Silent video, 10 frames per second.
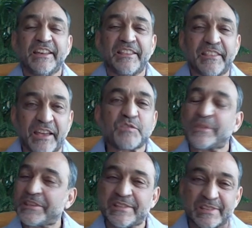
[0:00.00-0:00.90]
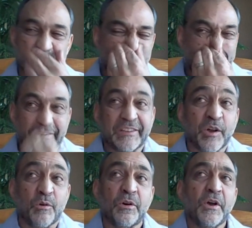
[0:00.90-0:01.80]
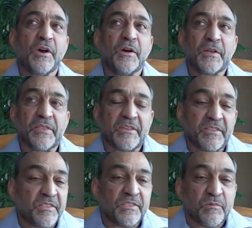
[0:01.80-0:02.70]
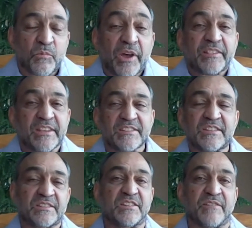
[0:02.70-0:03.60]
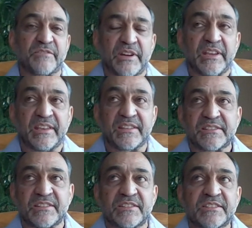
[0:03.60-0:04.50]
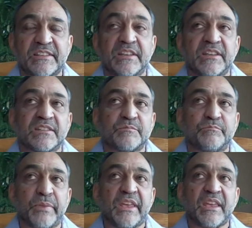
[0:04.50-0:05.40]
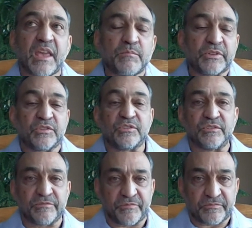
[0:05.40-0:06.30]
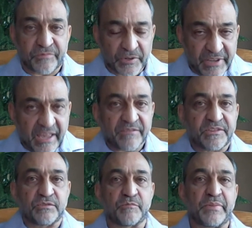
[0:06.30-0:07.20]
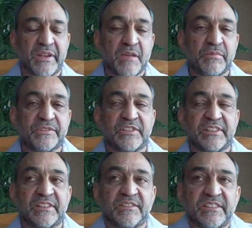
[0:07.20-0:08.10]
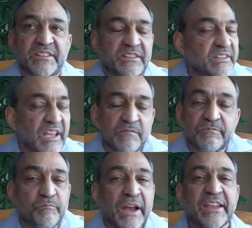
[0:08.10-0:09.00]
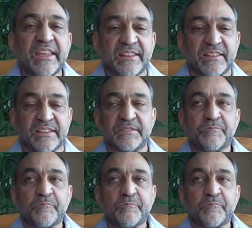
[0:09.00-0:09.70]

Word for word: That's what this is about. You know, the, what this discovery is, is, is being able to for Dev to have been able to get money in the